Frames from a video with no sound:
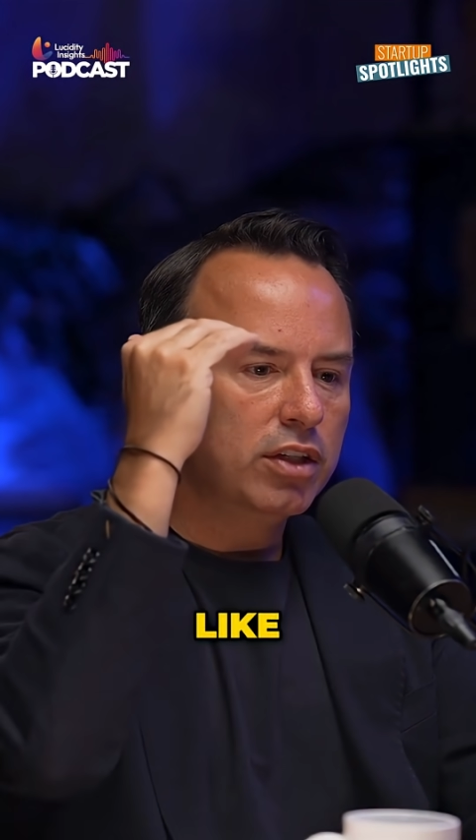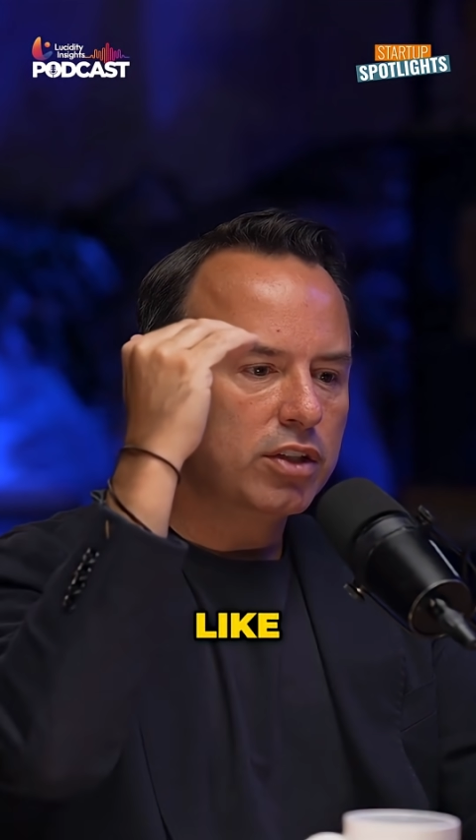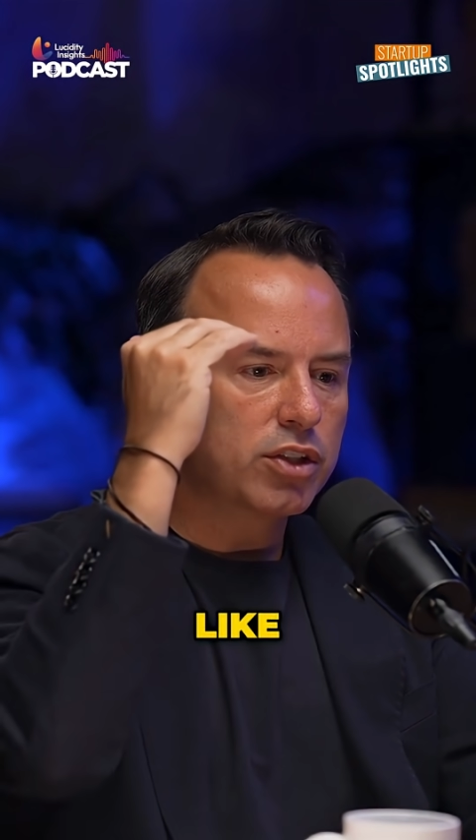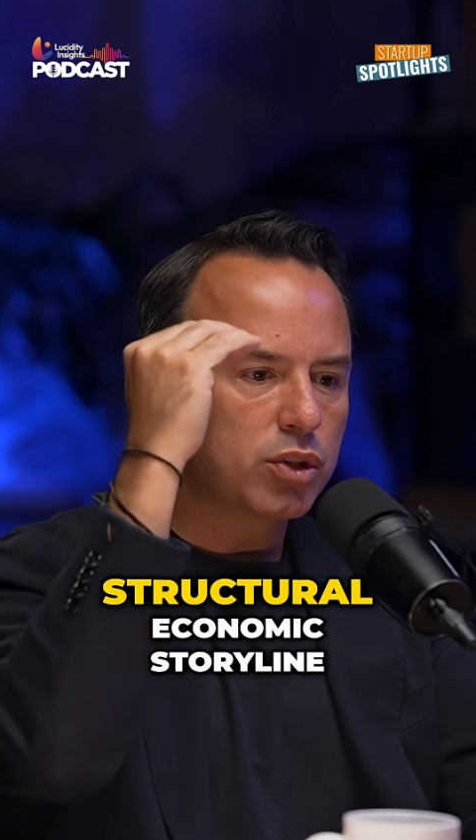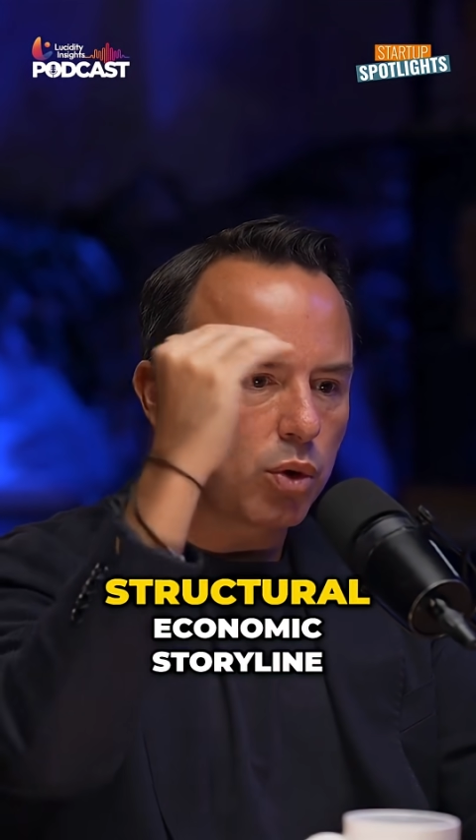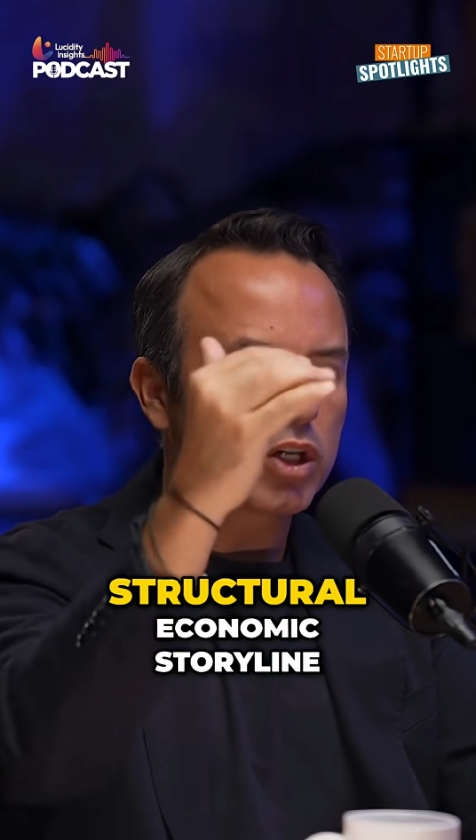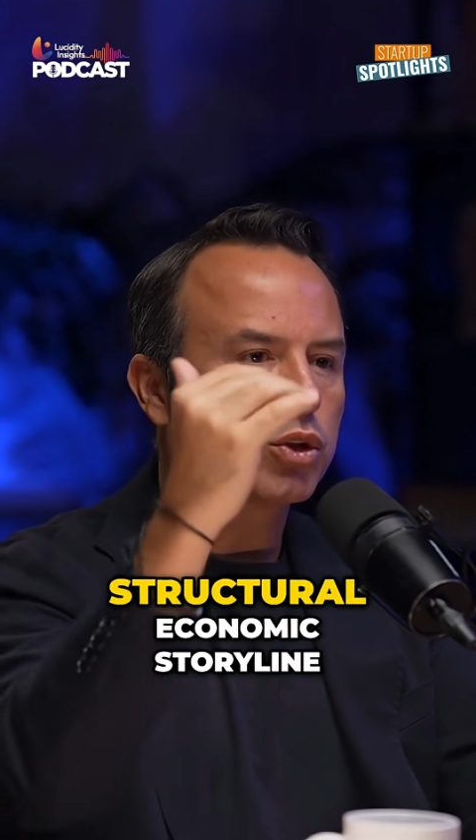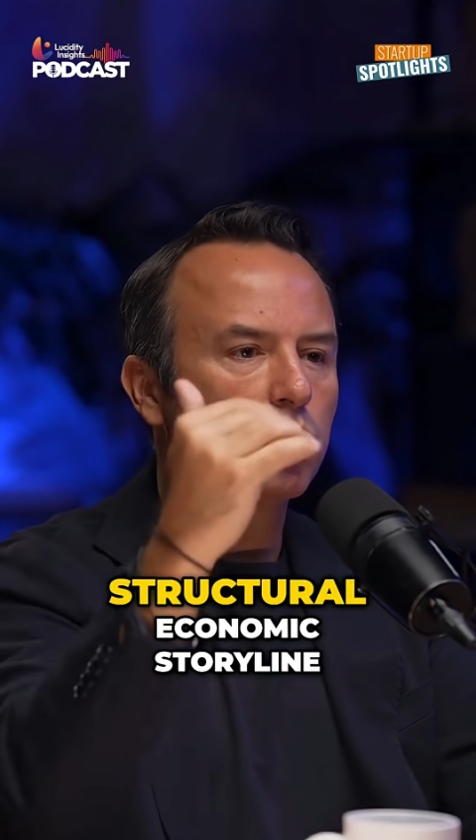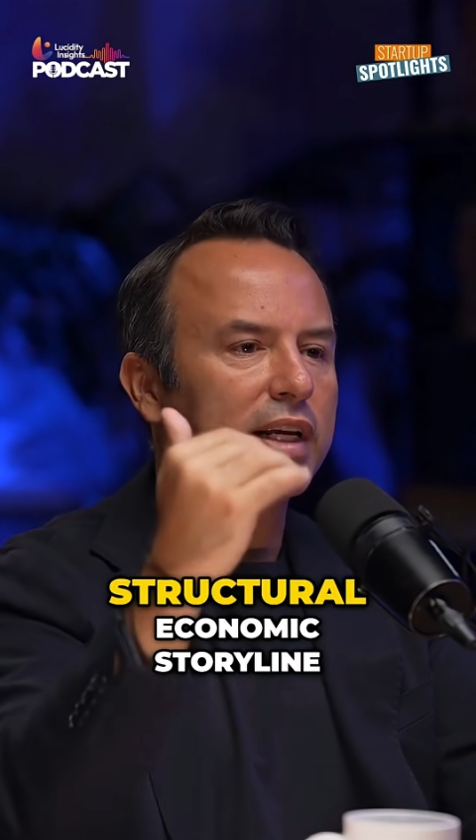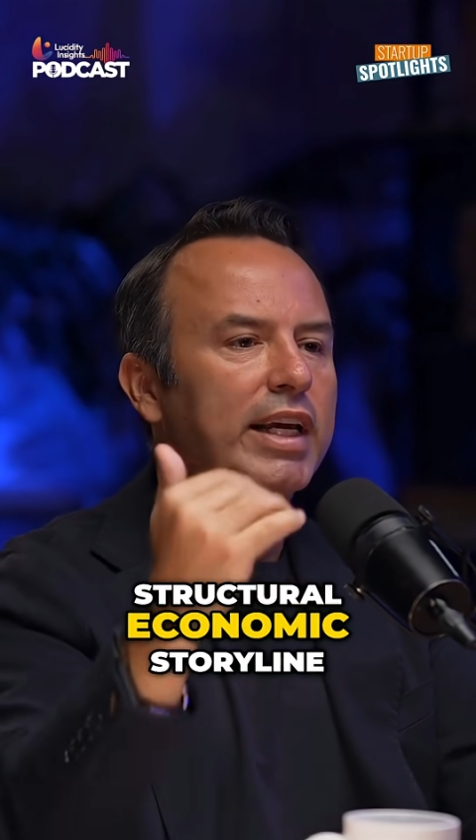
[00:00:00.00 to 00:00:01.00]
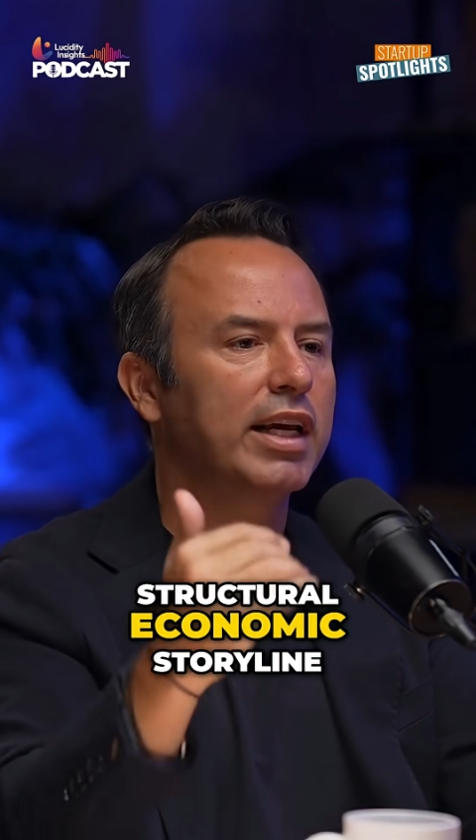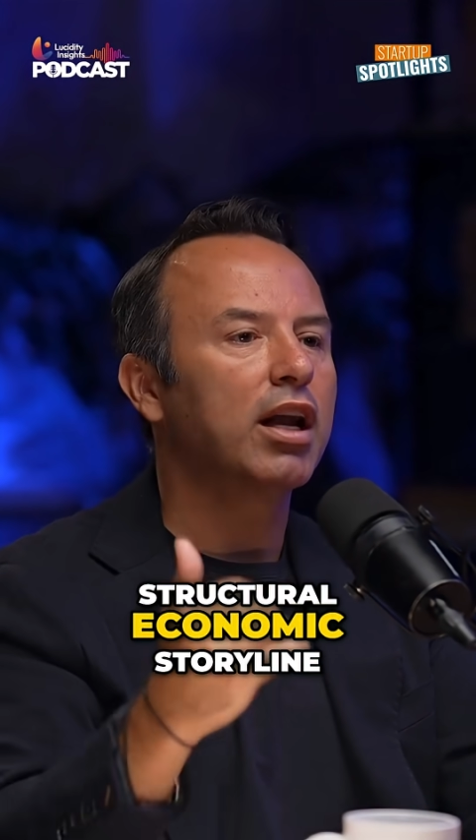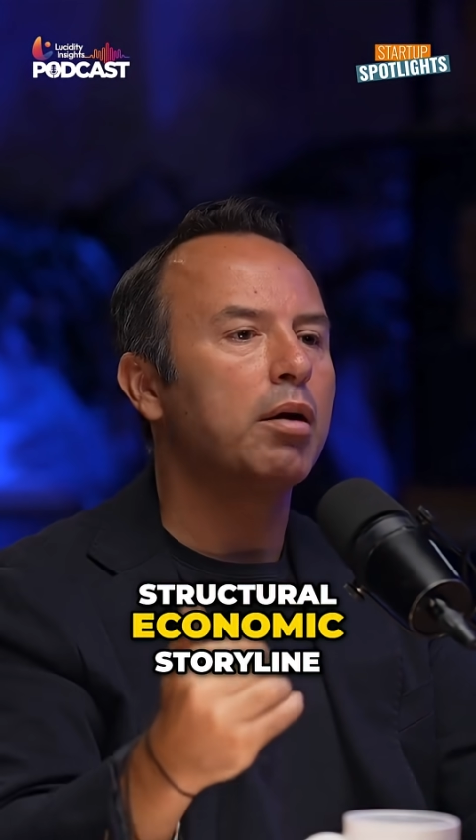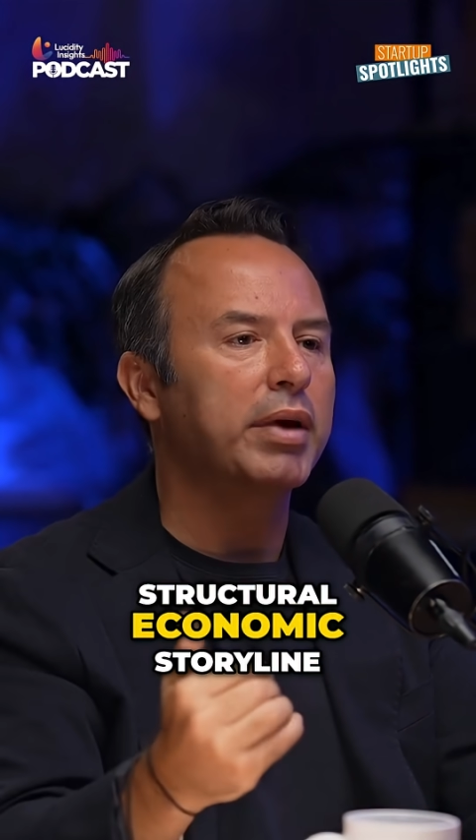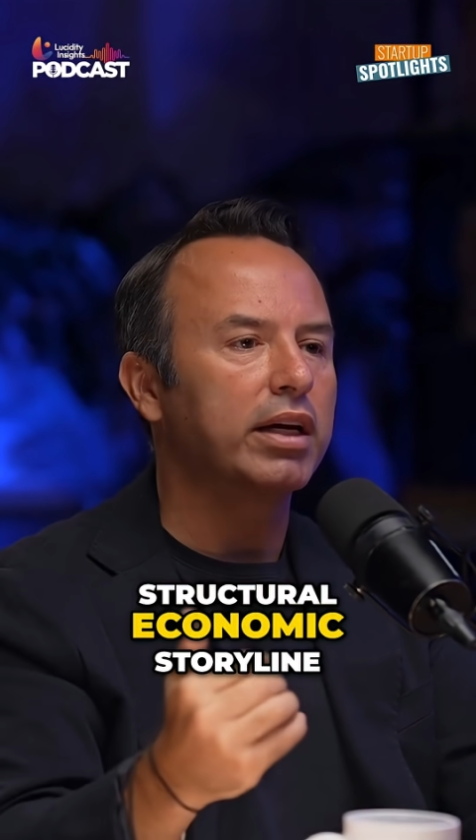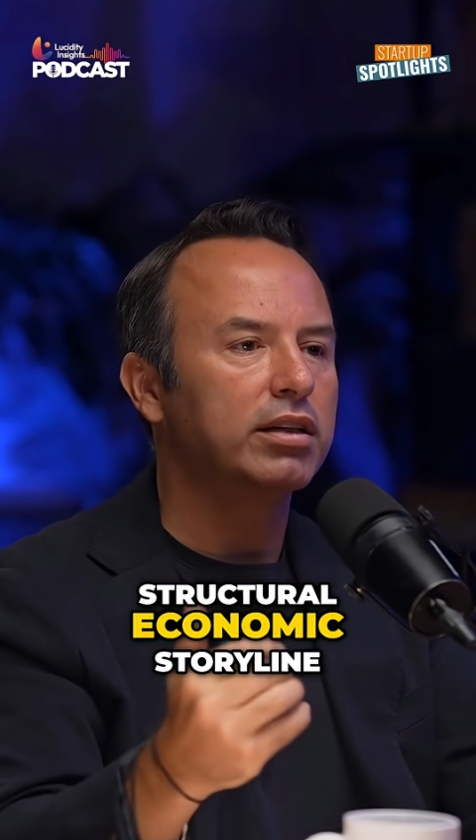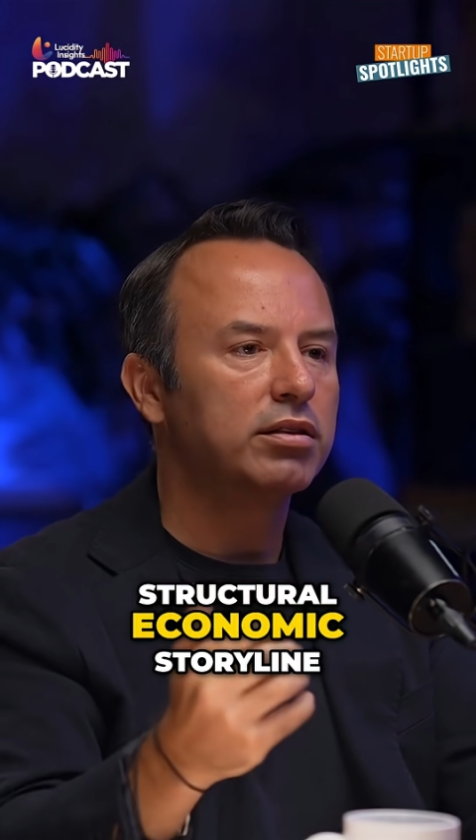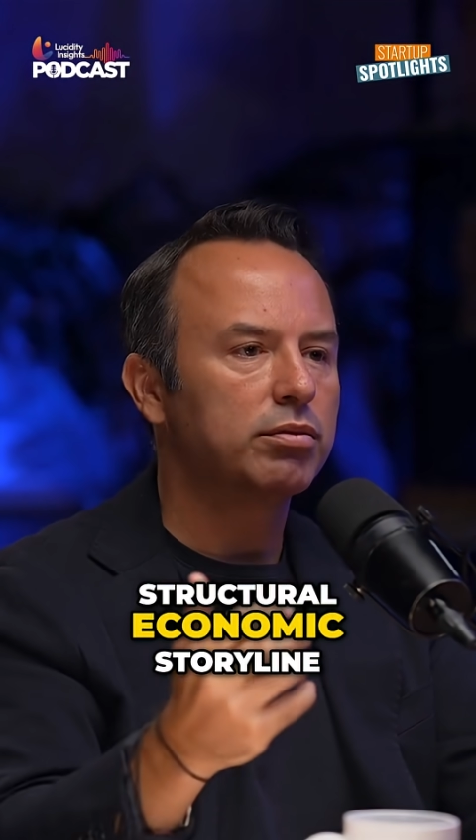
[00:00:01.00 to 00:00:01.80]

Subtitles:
structural economic